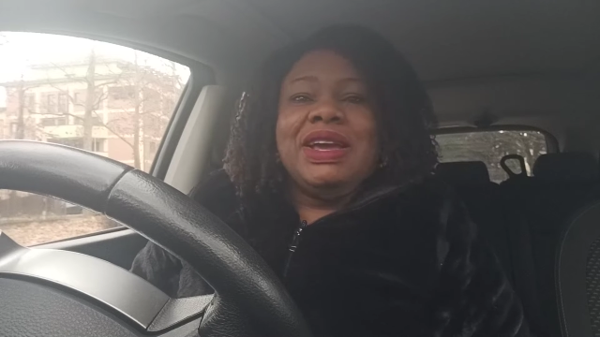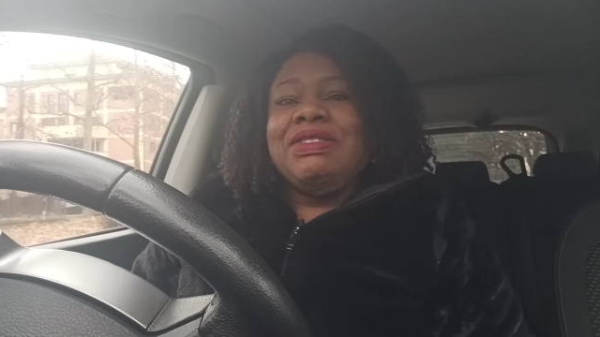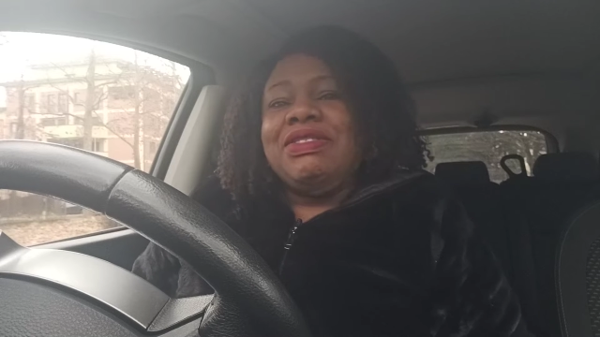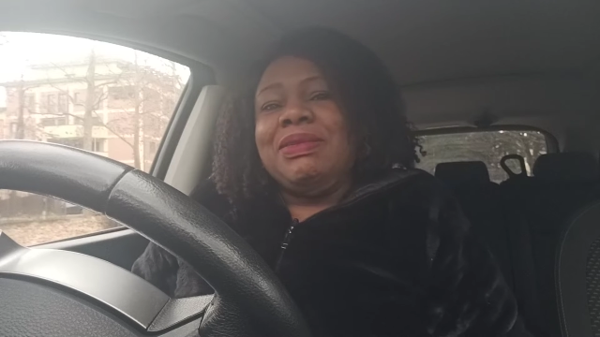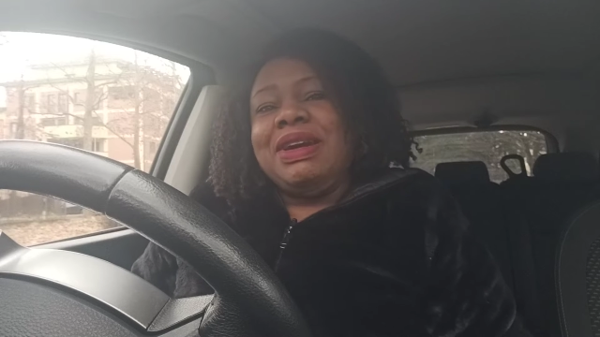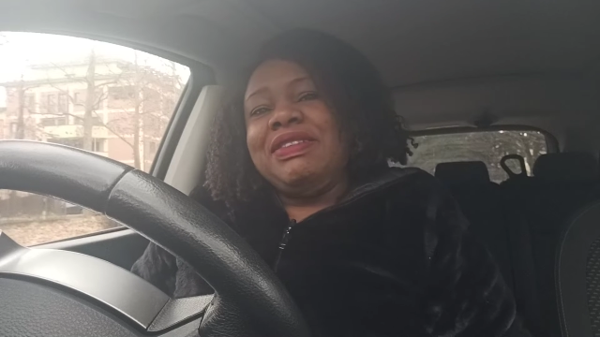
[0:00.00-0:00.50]

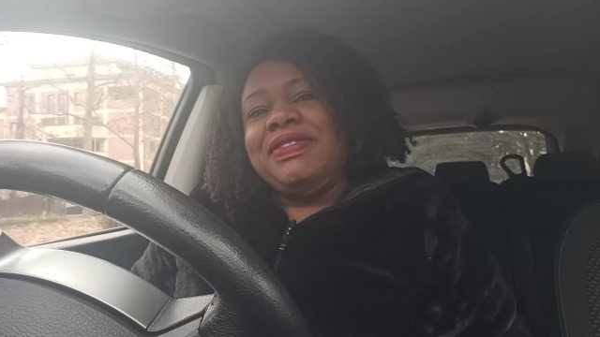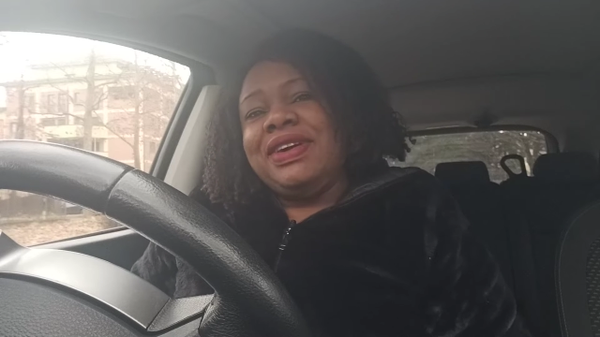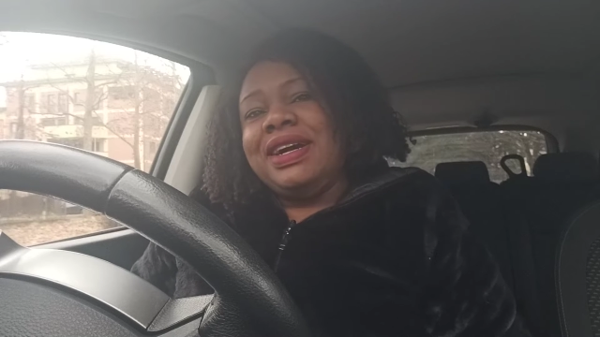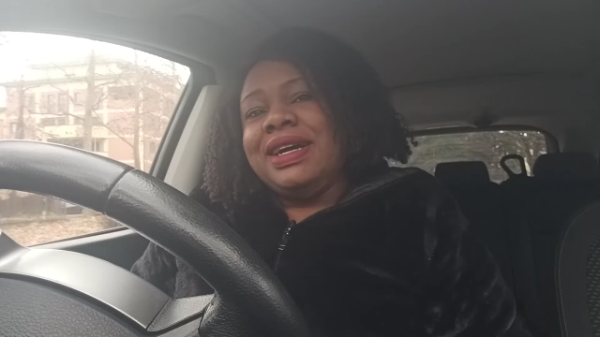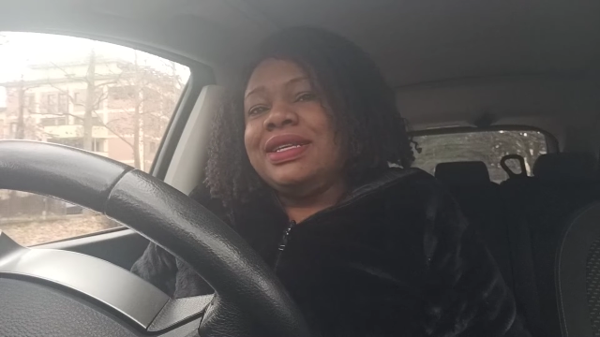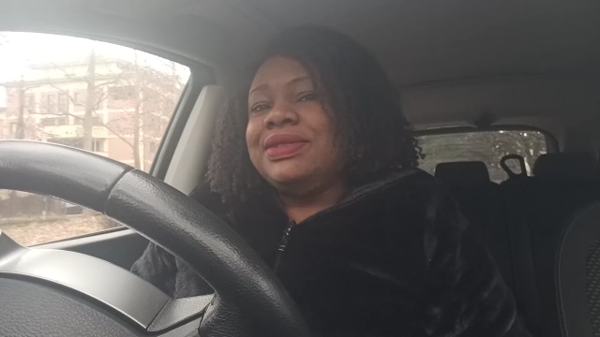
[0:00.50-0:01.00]
For my
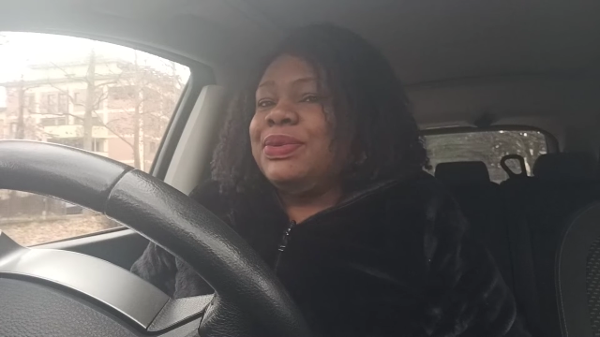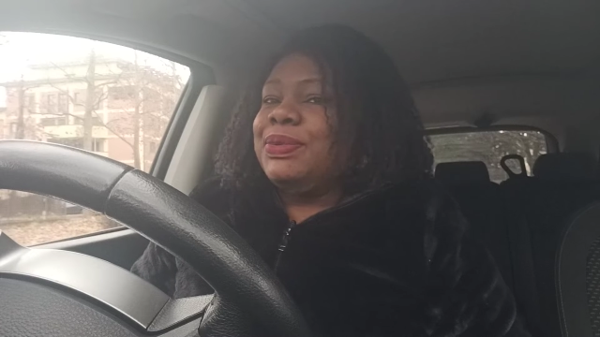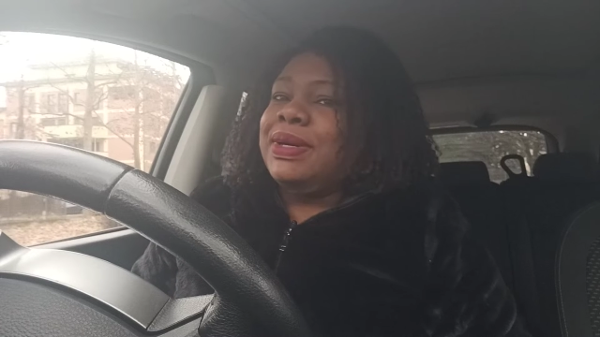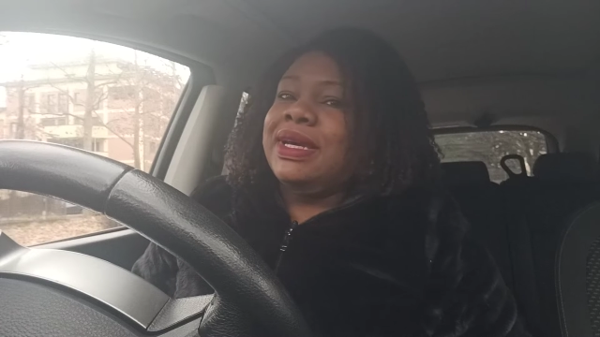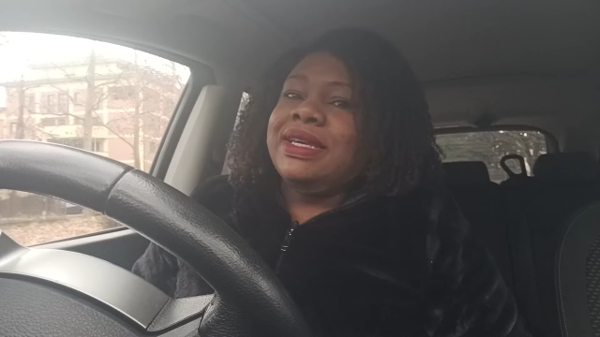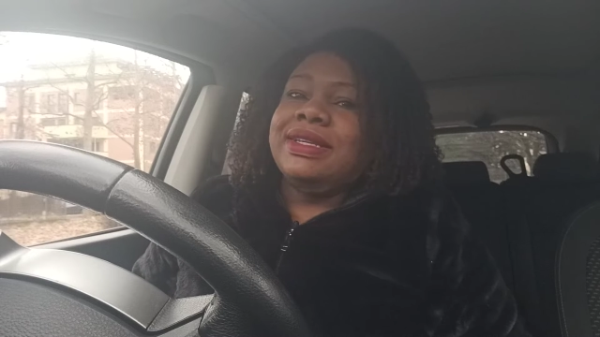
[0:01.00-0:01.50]
fans,
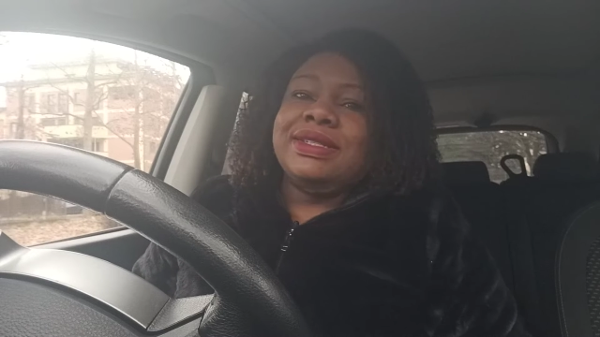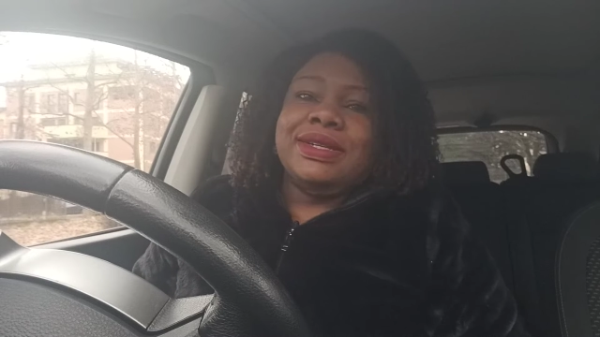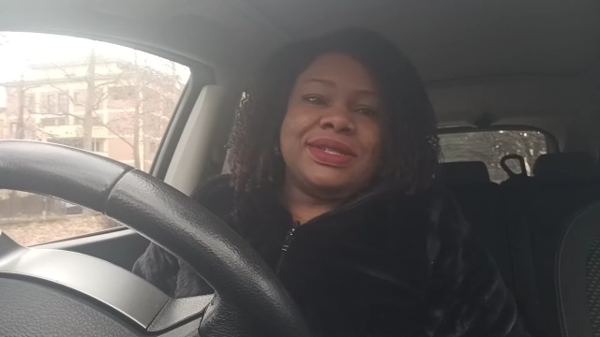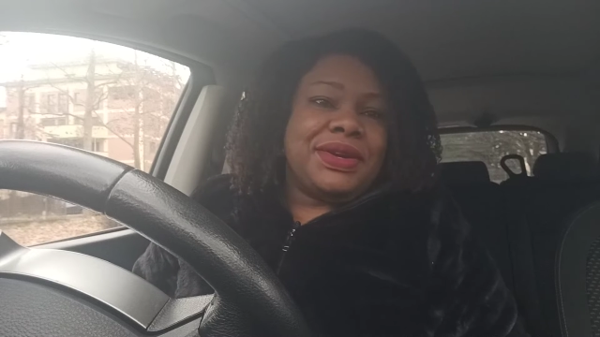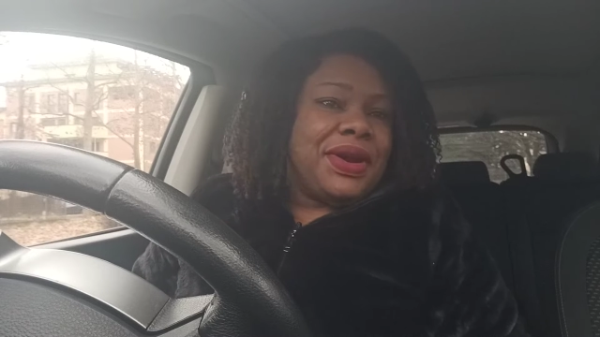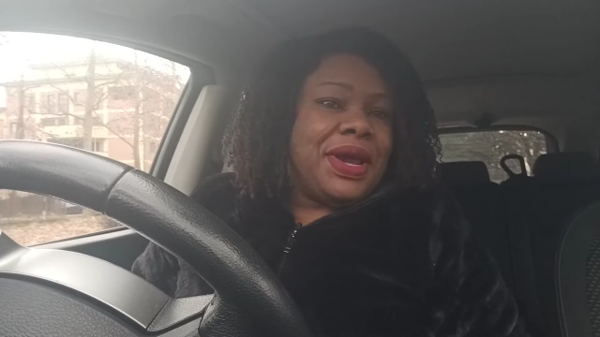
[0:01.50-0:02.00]
for my
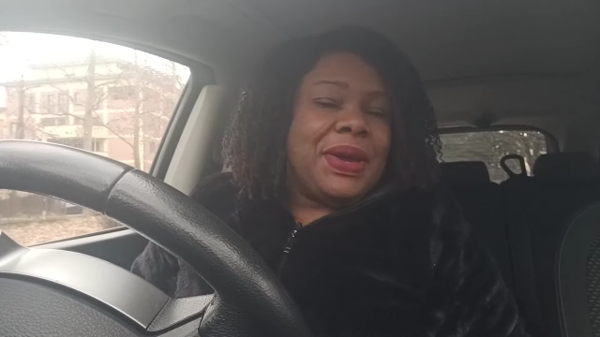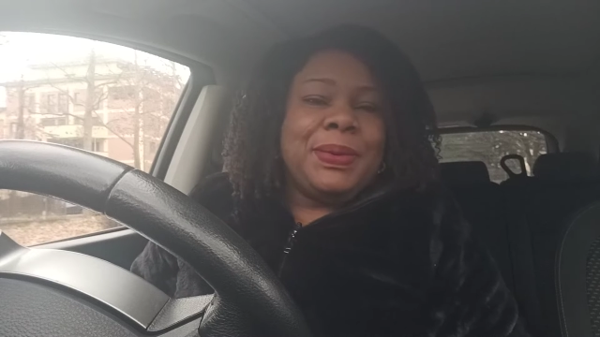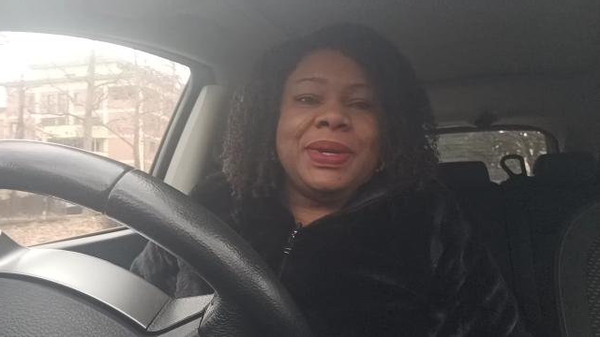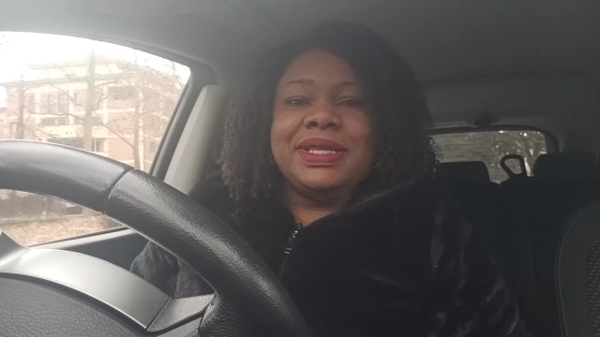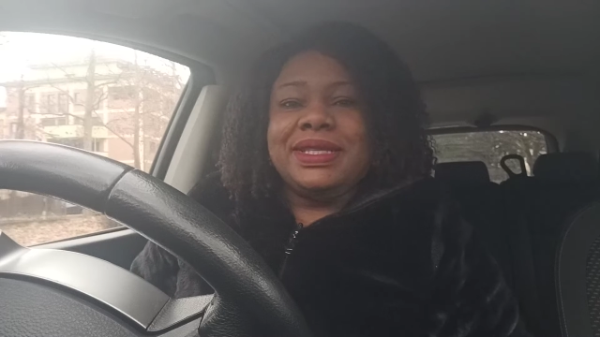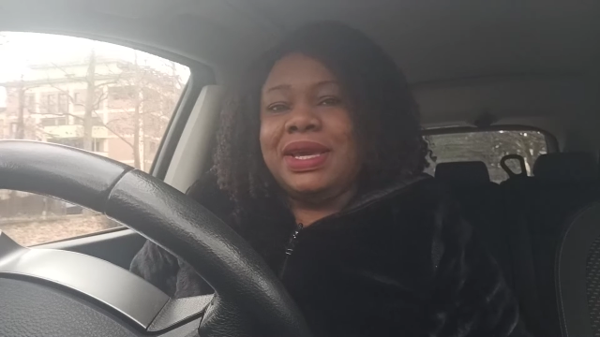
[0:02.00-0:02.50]

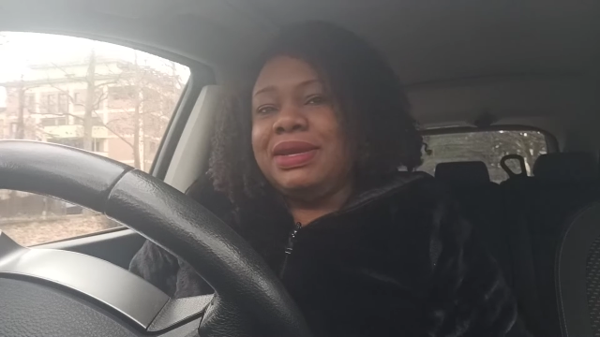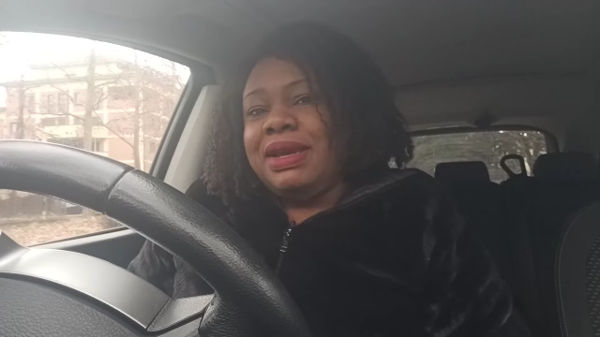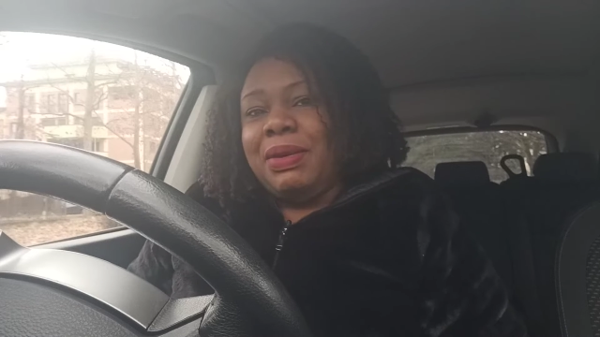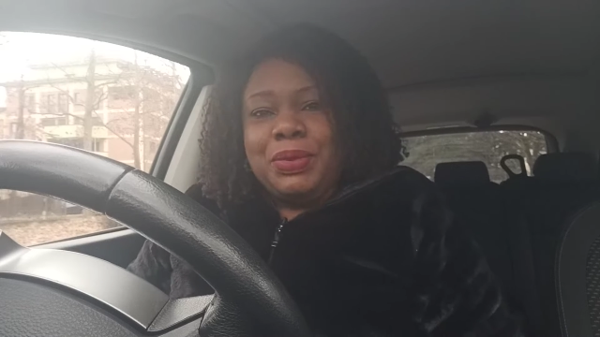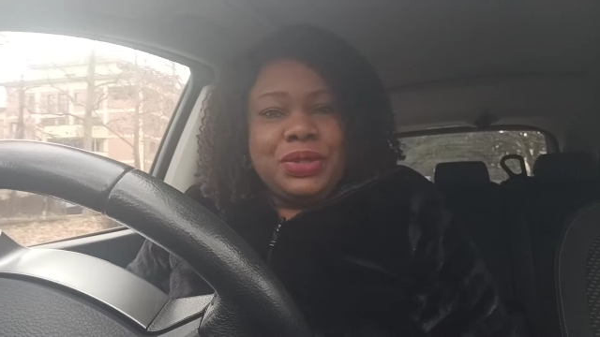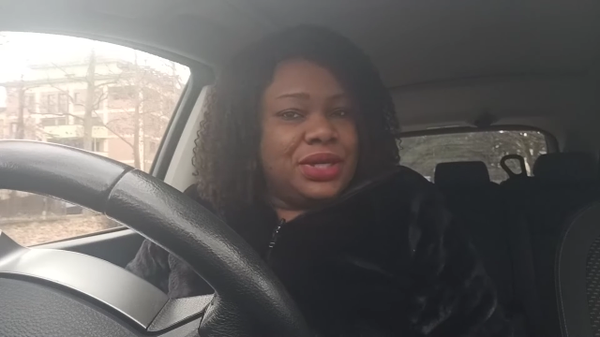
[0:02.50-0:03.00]
subscribers, I
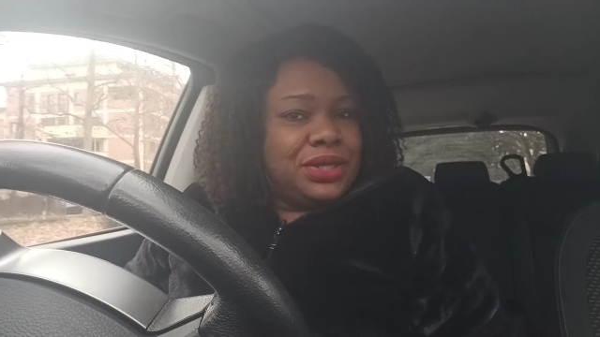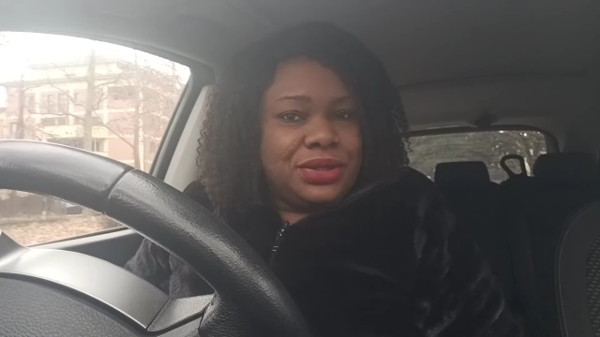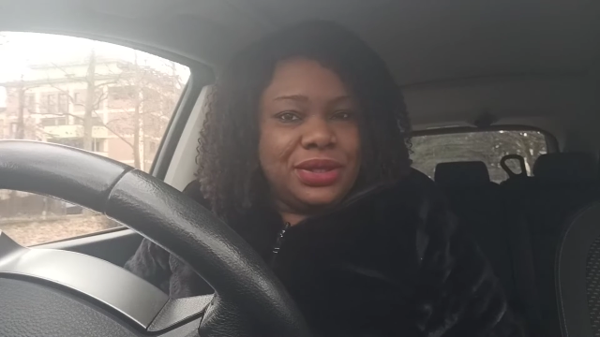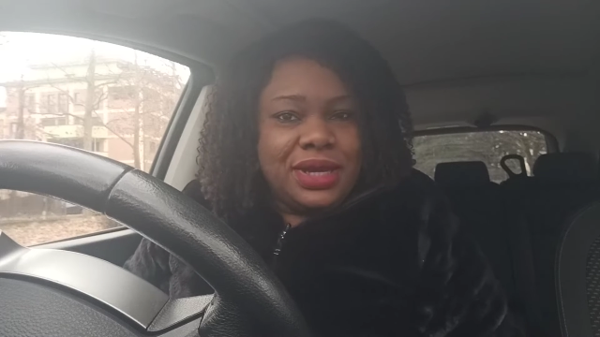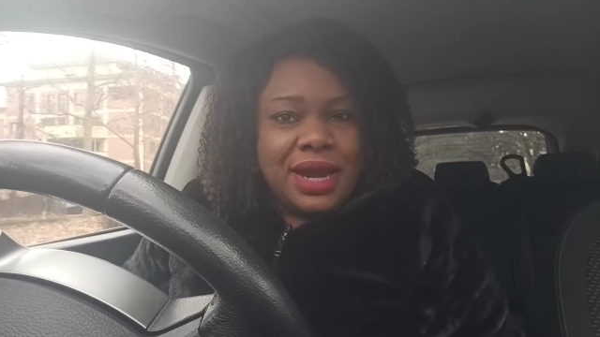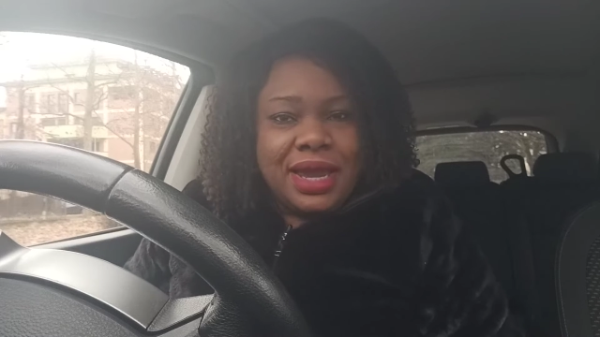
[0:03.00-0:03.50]

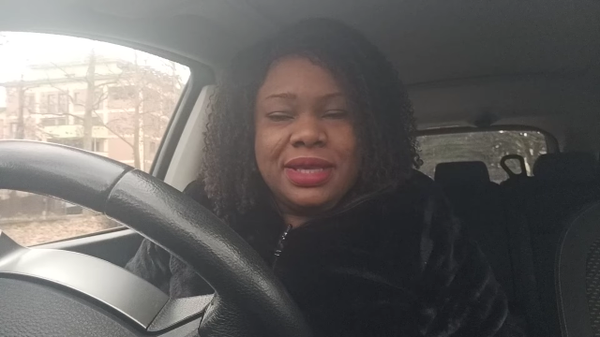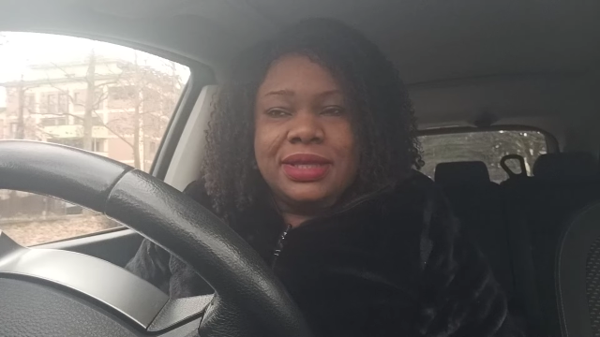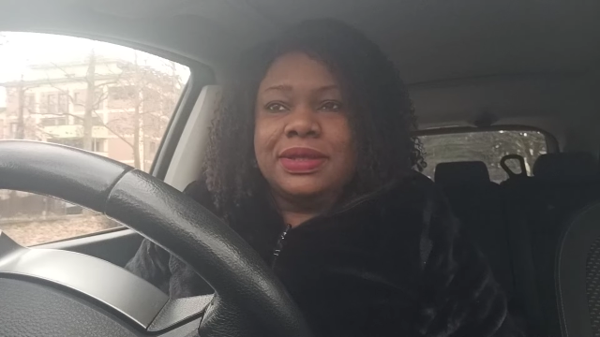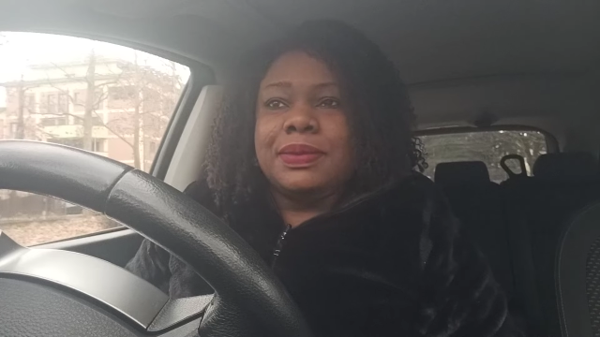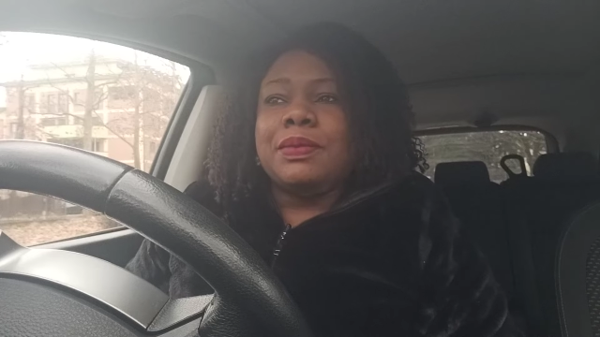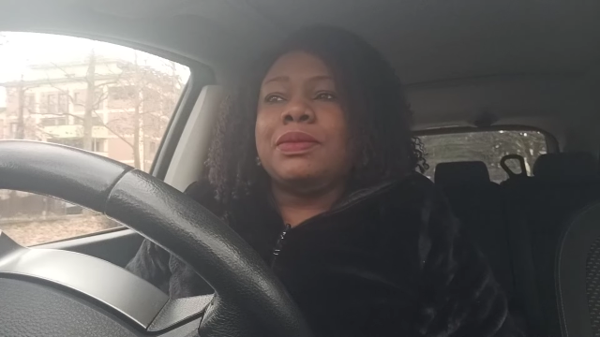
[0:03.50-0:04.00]
appreciate you
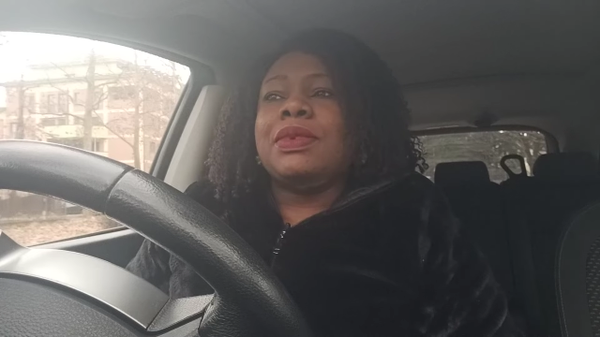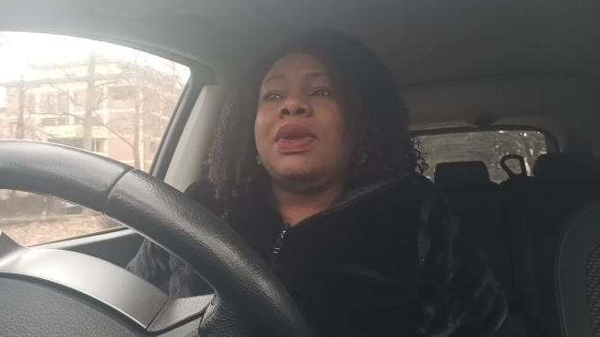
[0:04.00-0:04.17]
guys.